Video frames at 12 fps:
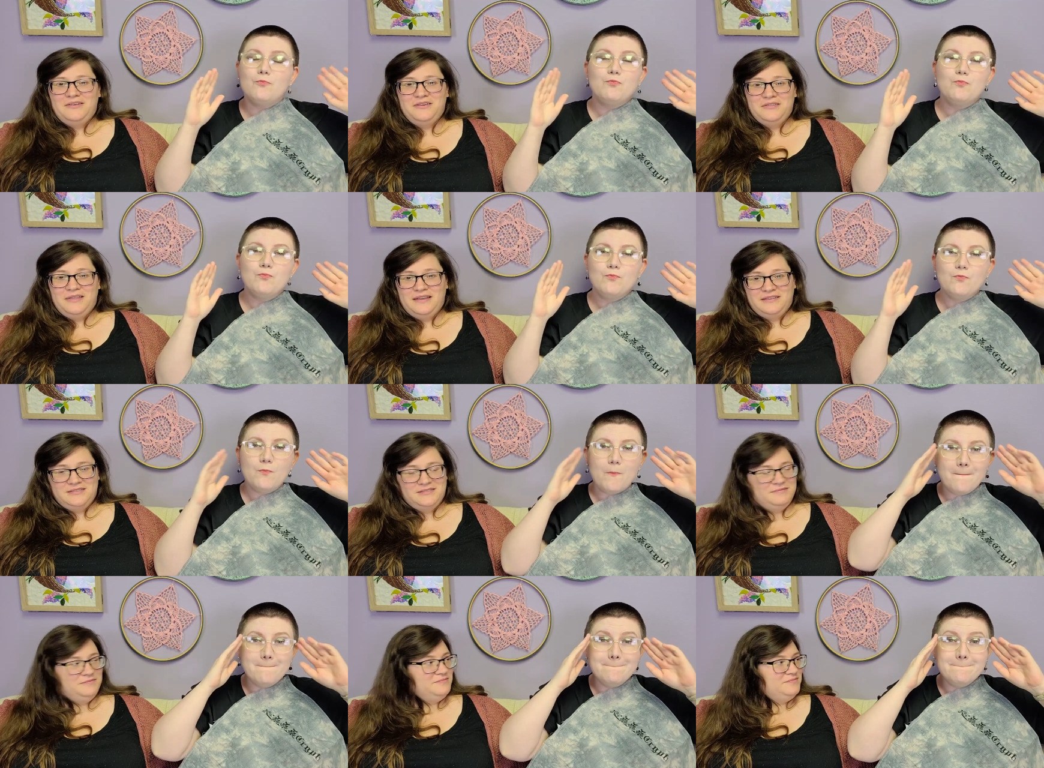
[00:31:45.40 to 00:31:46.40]
Speaker 1: don't know things.
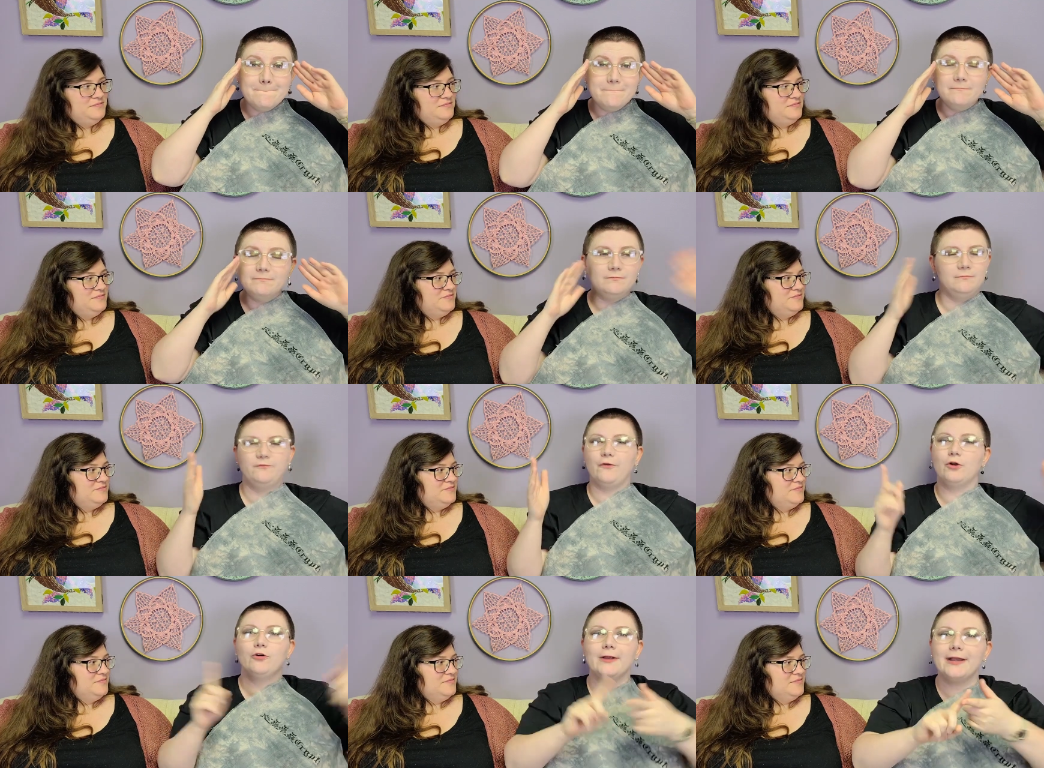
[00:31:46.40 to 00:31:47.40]
for
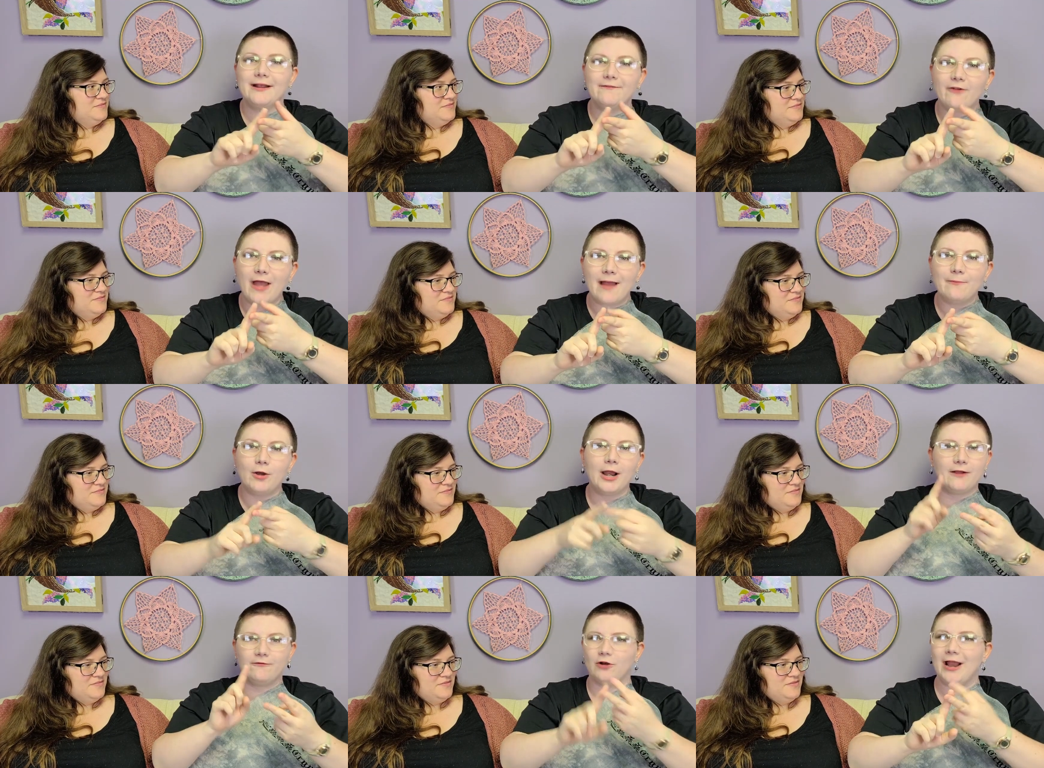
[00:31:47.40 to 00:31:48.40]
gridding fabric,
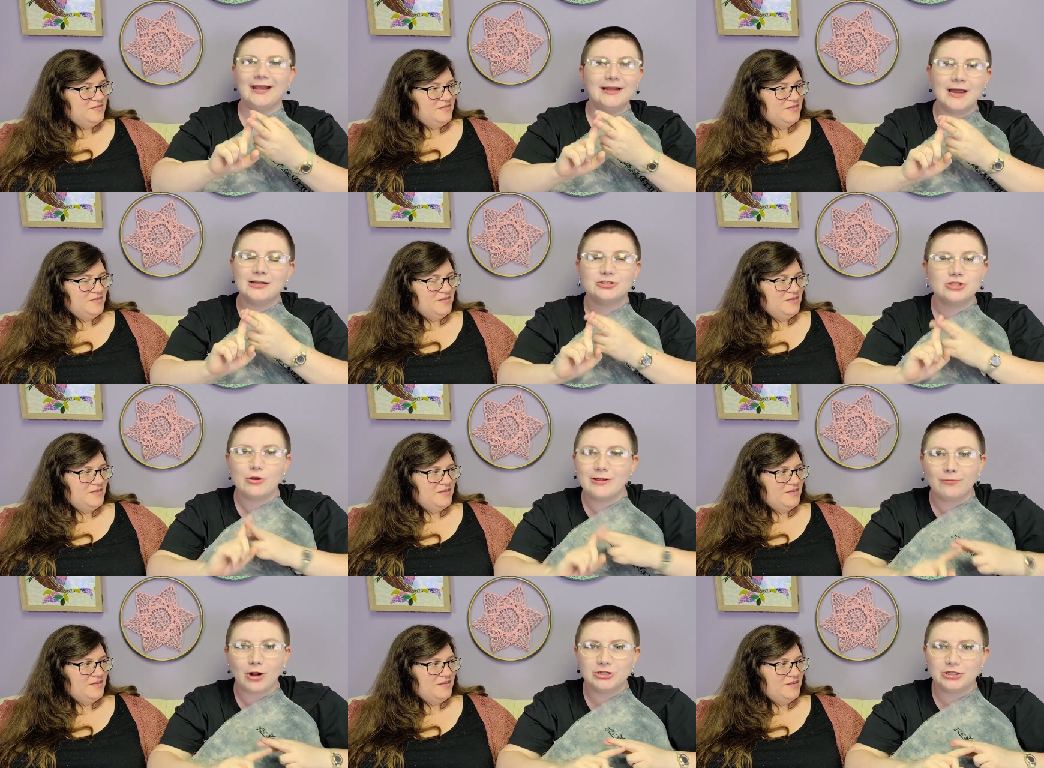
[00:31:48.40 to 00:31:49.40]
for any kind of sewing
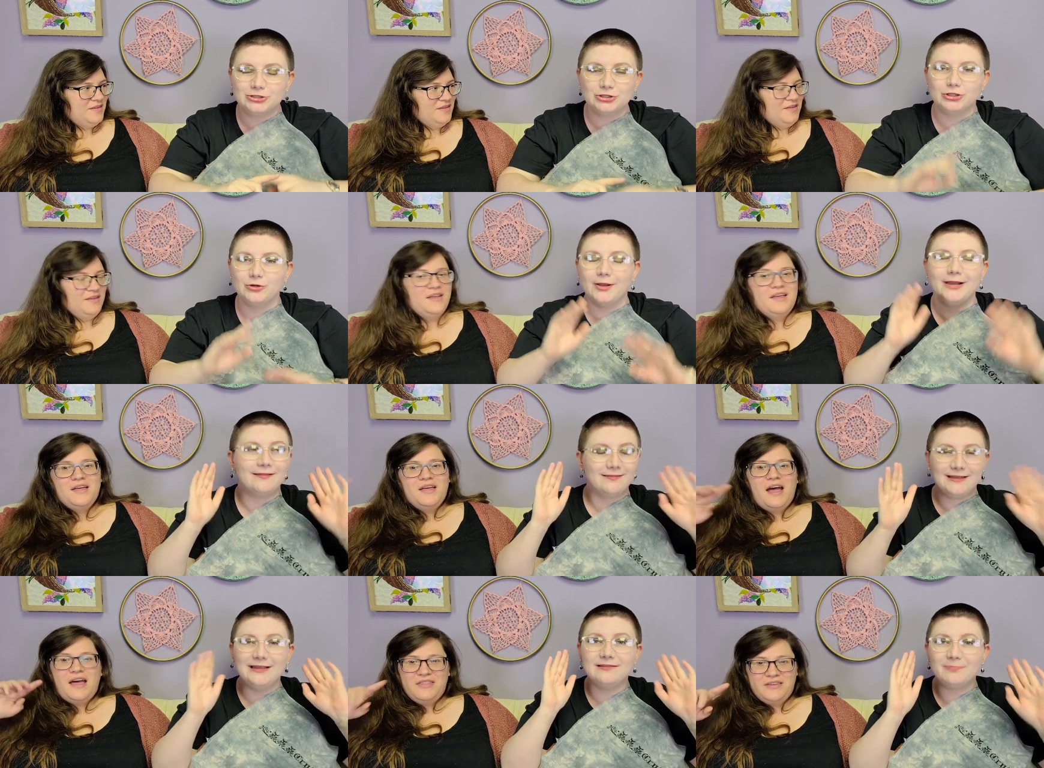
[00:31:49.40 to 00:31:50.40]
project you're doing,
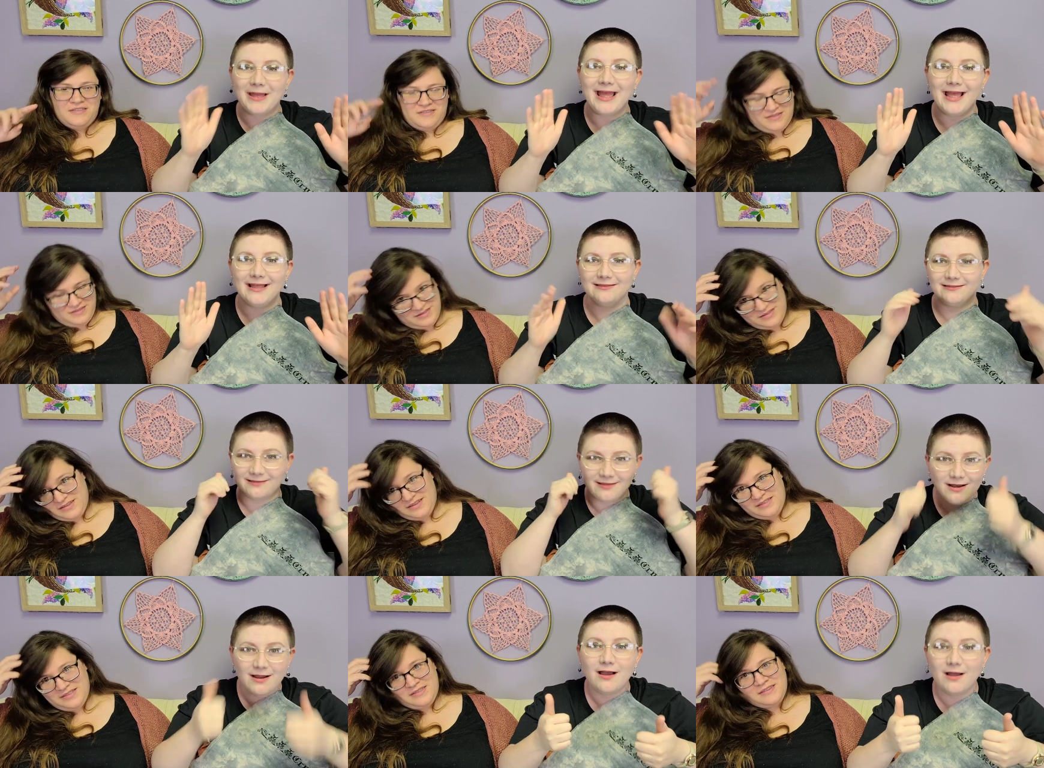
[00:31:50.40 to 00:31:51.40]
these Those, pens.
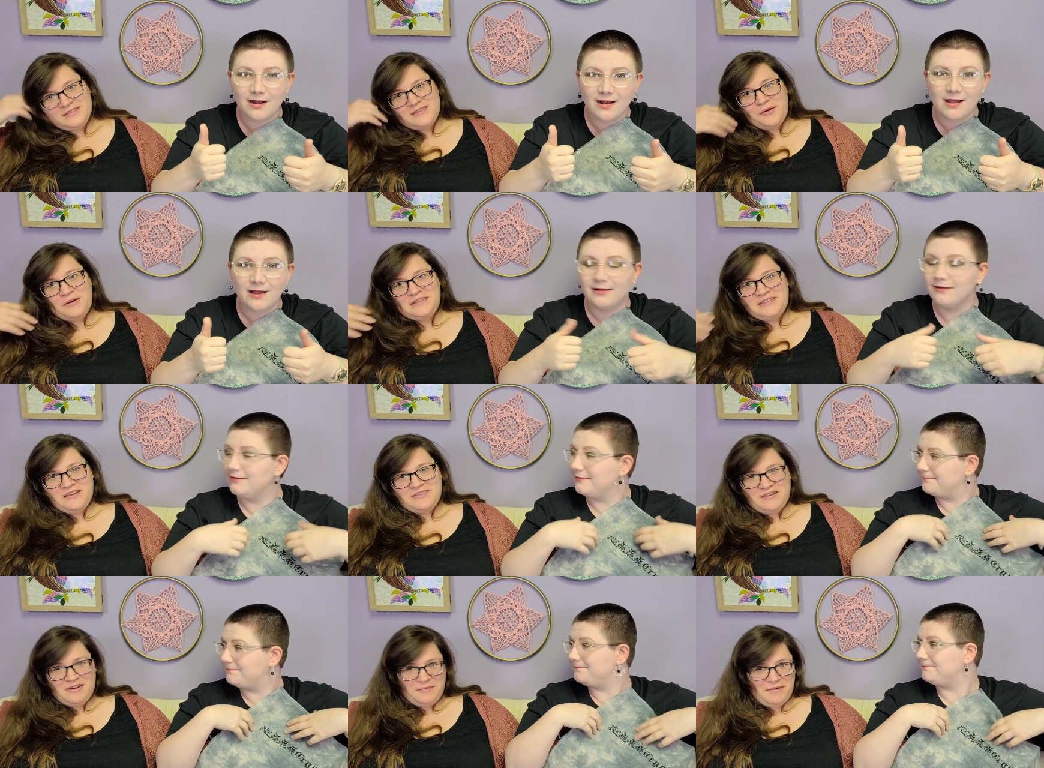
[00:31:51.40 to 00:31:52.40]
Speaker 2: The sewists out there
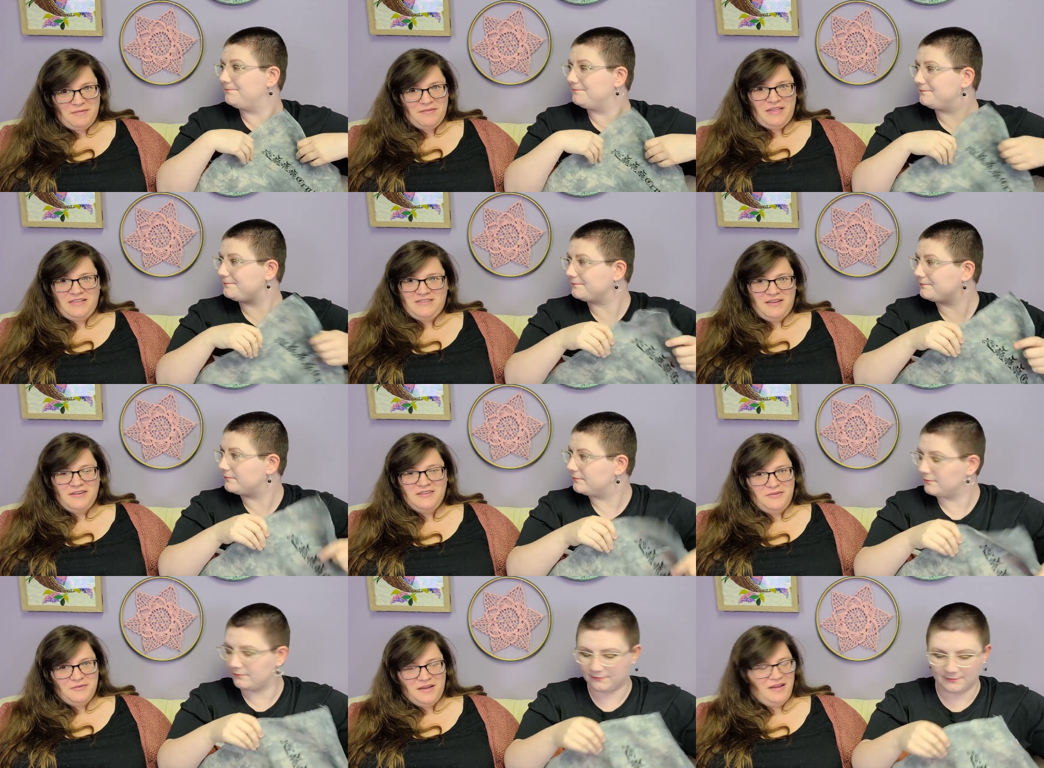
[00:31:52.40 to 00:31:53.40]
are probably like, duh, you
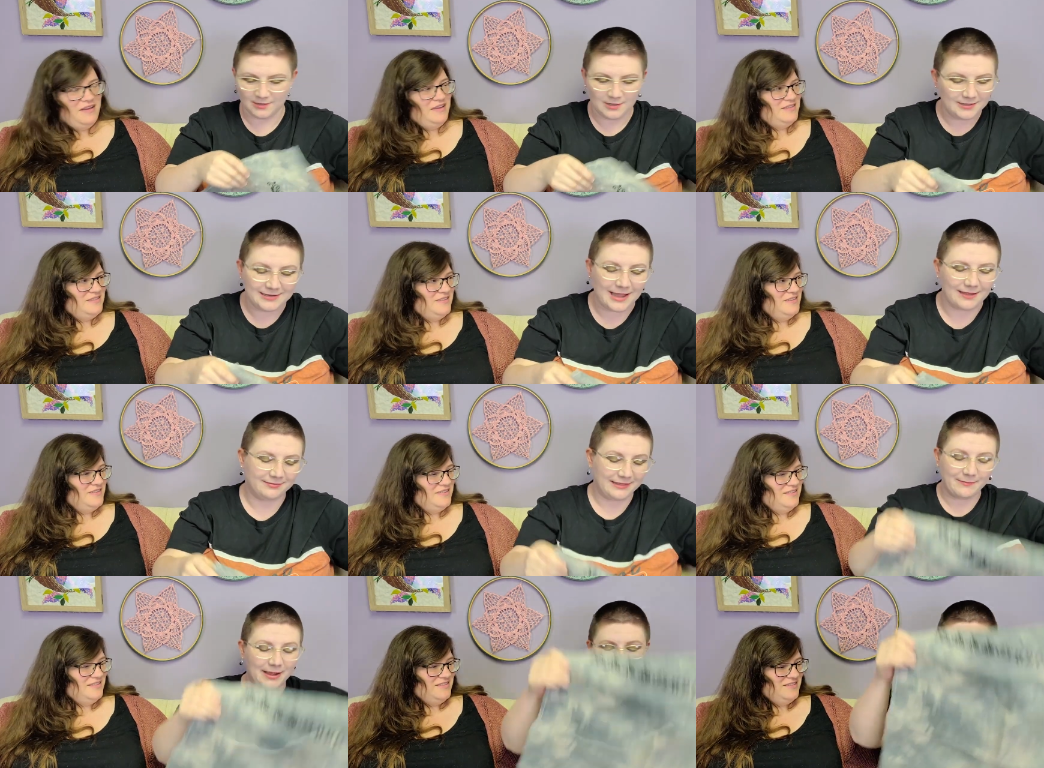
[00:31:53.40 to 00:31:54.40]
guys.
Speaker 1: Yeah, they
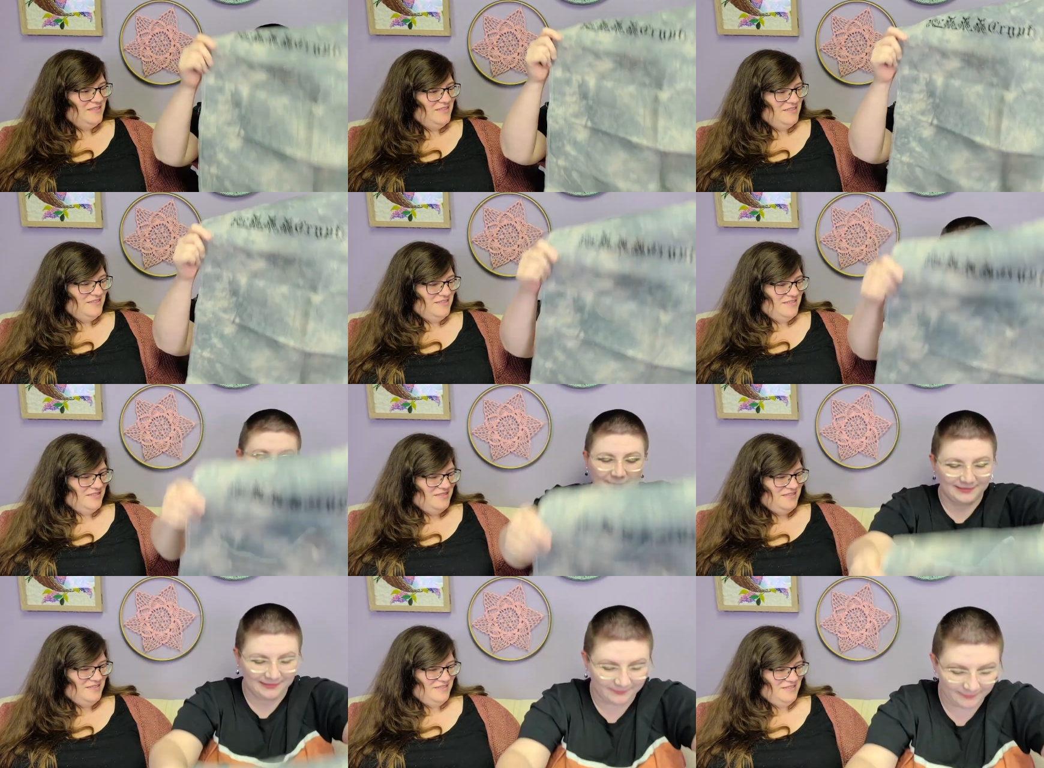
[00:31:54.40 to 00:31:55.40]
might be. They might be.
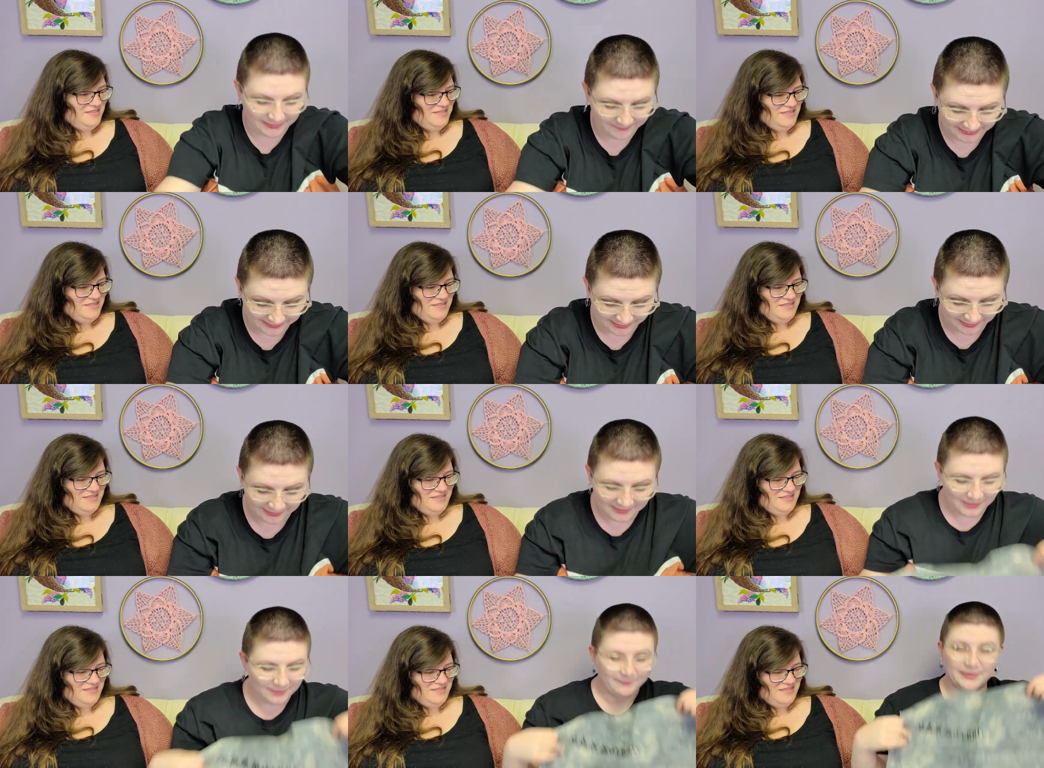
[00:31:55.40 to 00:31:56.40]
They might be duh.
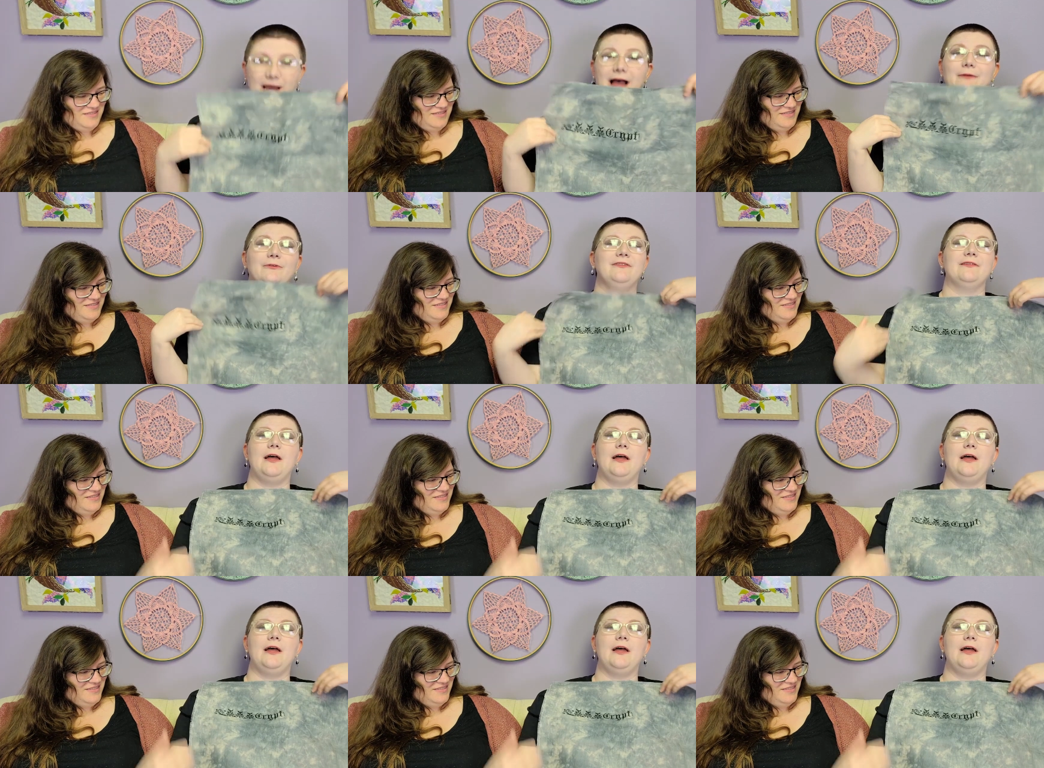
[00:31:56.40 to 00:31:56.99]
But I was